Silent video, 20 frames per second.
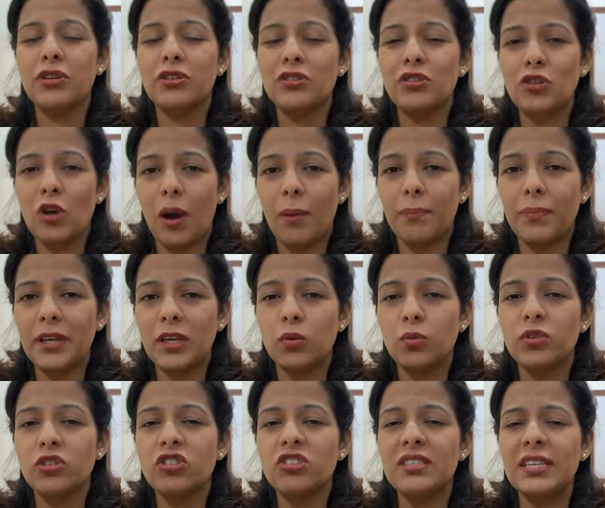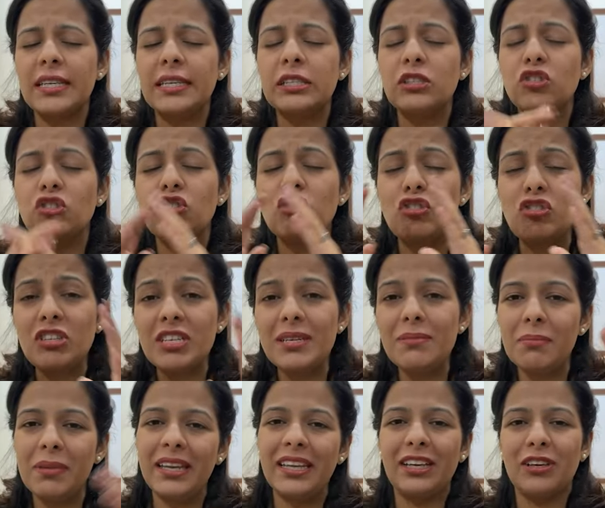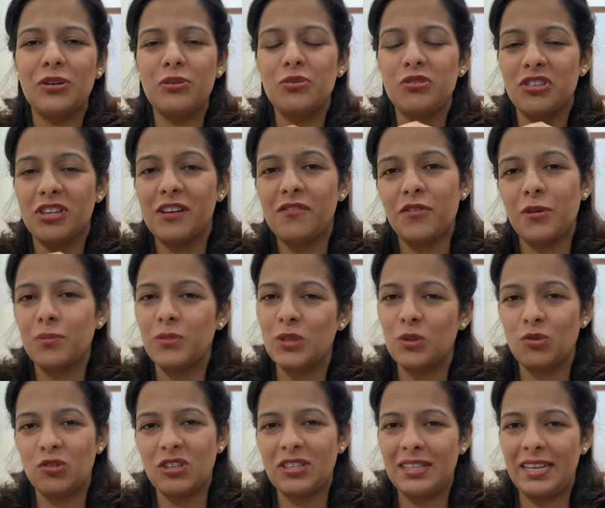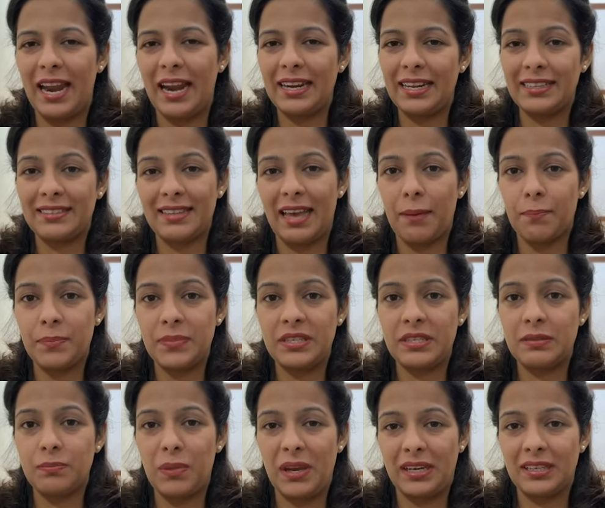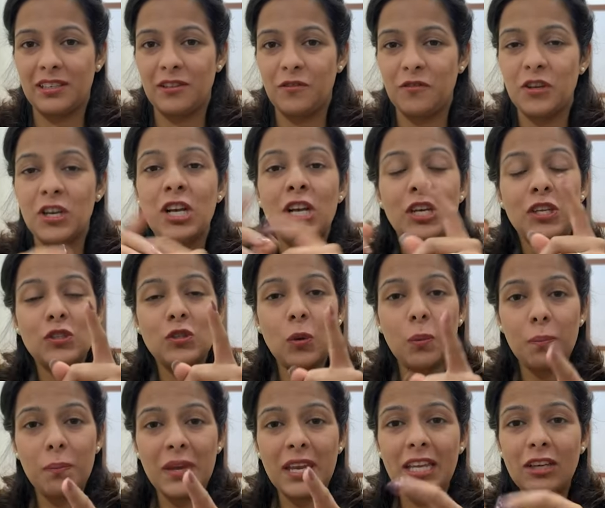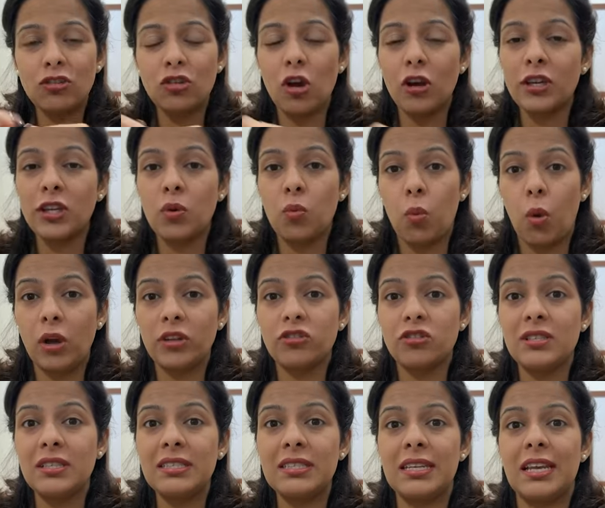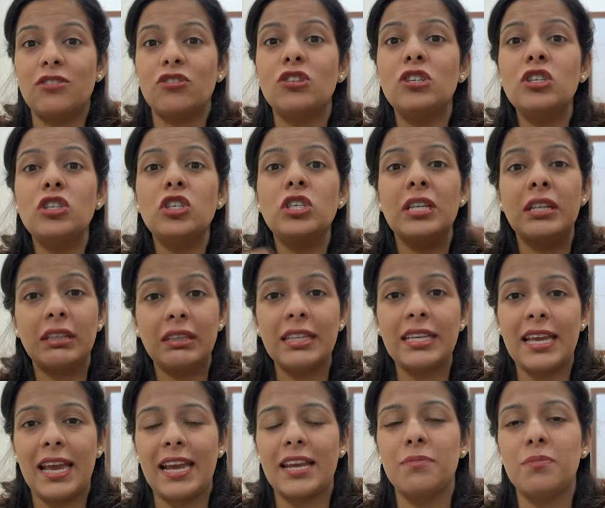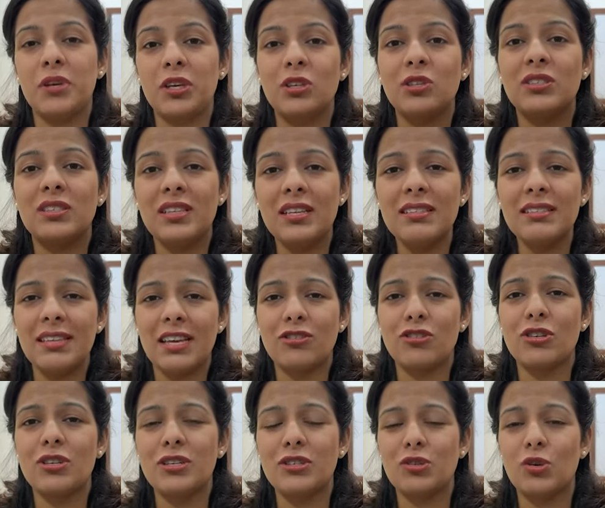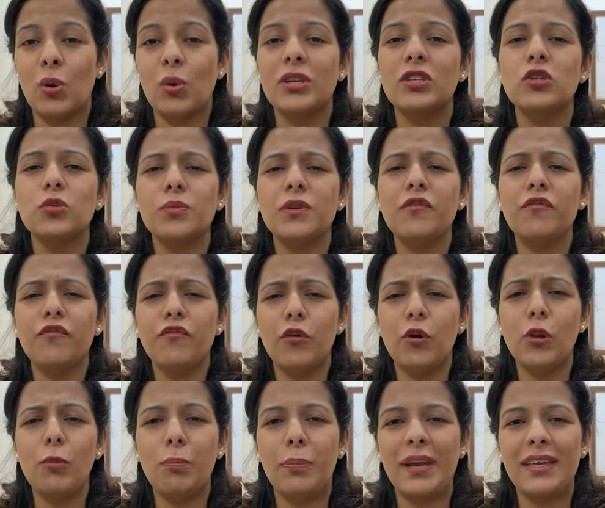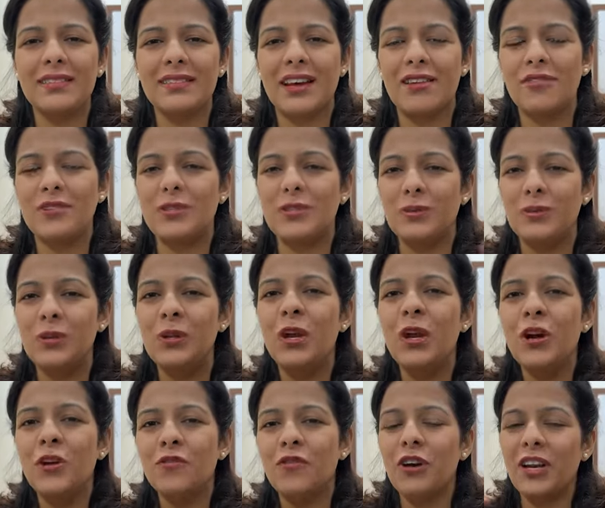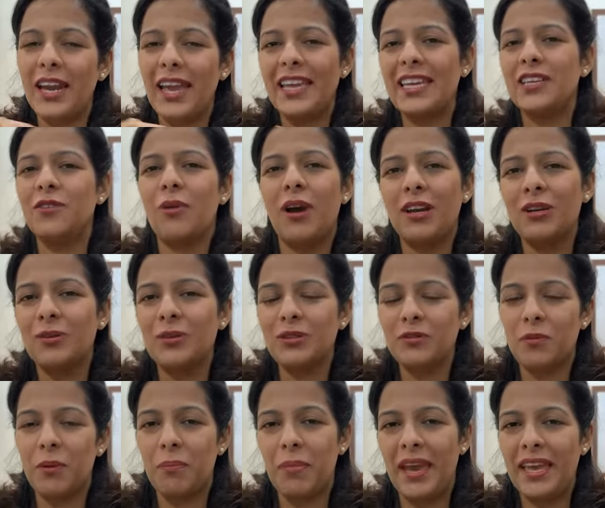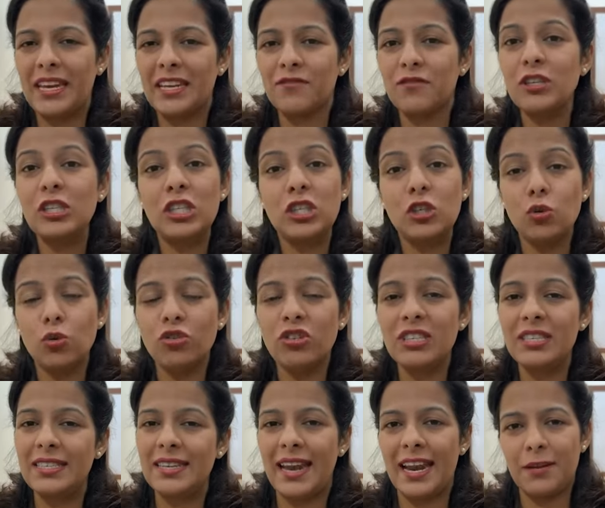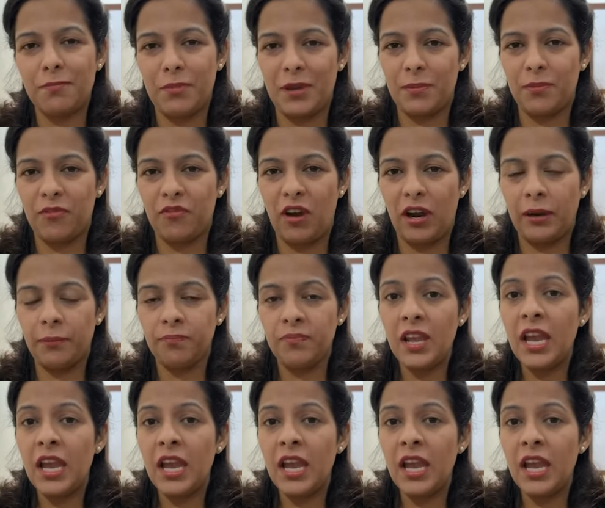a topic which is extremely crucial from UGC NET exam perspective. So make sure you watch this session till the end because this session is going to be full paisa vasool for anyone who is preparing for UGC NET paper 1.